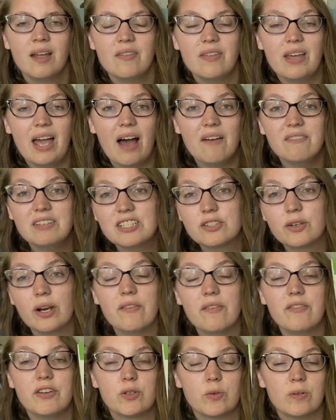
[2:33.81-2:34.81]
They have these
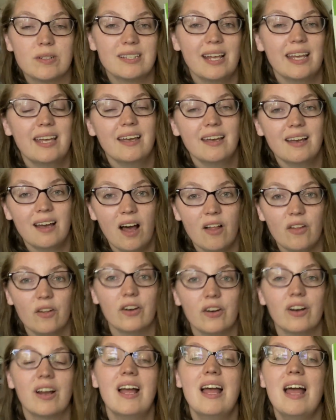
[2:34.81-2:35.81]
great visuals they can
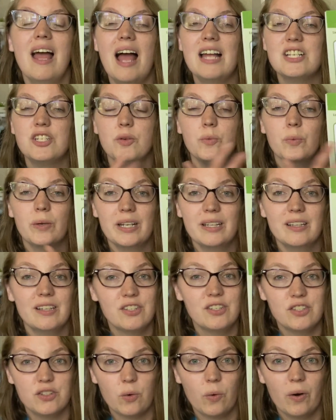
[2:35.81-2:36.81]
color as you read the
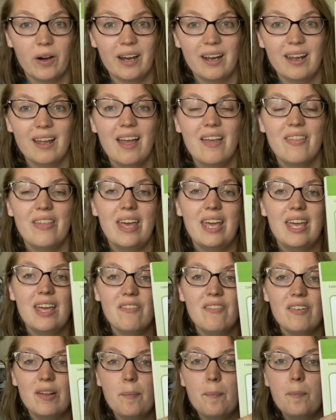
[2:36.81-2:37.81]
story. They
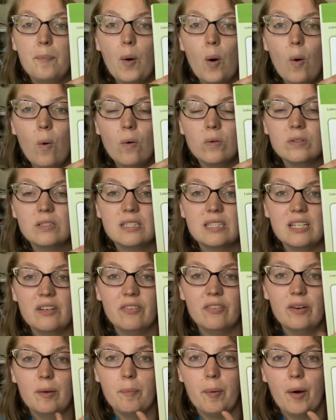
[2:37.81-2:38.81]
even bold
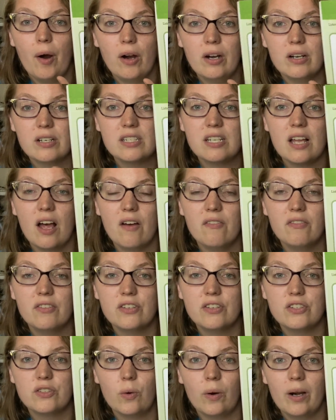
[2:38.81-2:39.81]
different parts of the
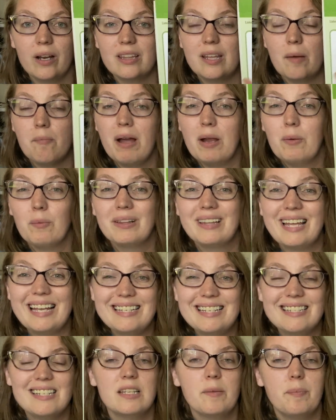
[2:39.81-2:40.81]
story that might
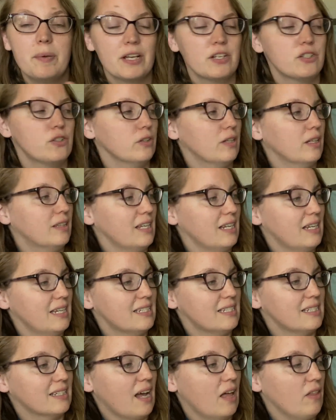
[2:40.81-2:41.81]
relate to the picture that they need
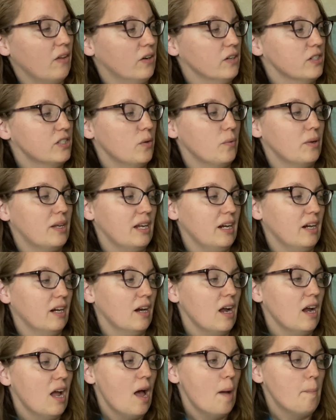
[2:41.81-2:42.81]
to color. So
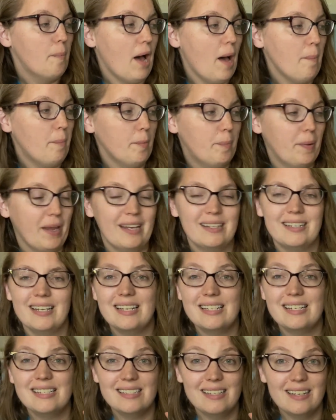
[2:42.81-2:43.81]
here, Papa Panda
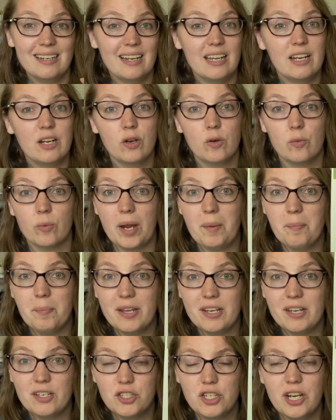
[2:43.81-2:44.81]
is sitting in a great
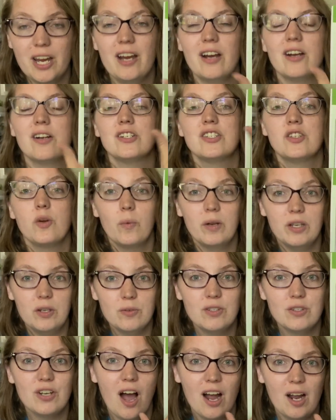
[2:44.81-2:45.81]
big chair. So when you
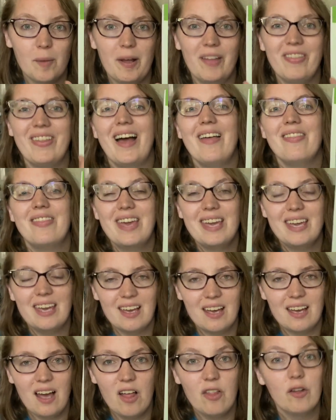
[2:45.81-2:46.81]
talk about that, they can
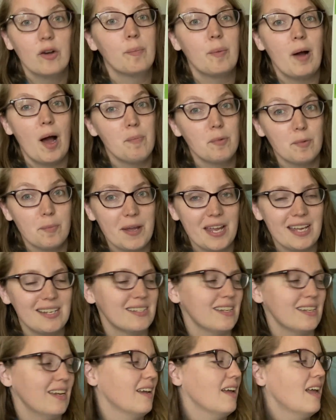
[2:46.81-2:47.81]
color Papa
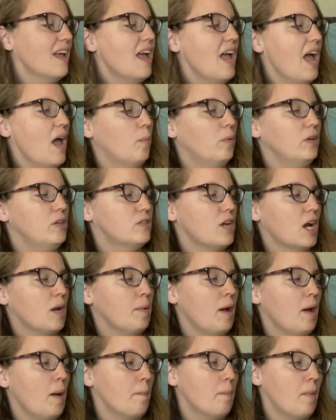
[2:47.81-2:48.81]
Panda. And when you talk
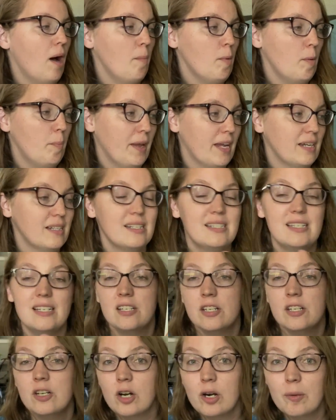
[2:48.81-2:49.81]
about Mama Panda sits
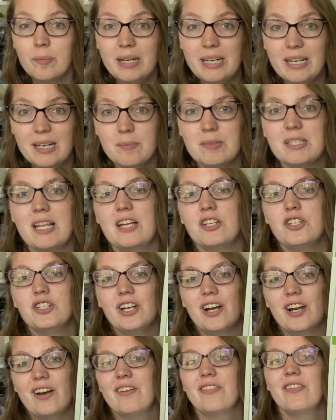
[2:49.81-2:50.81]
in her medium-sized
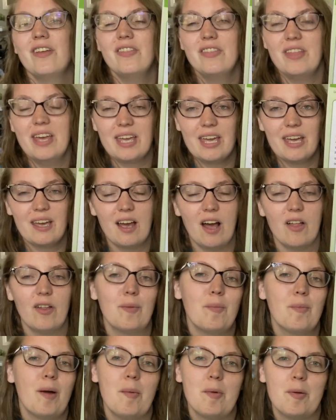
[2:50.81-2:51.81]
chair, then they can color
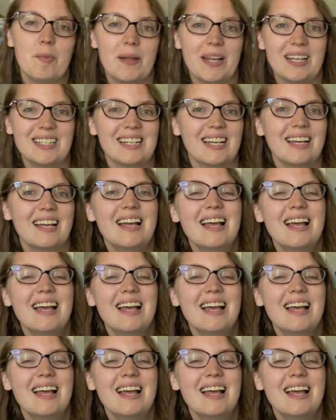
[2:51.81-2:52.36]
Mama Panda.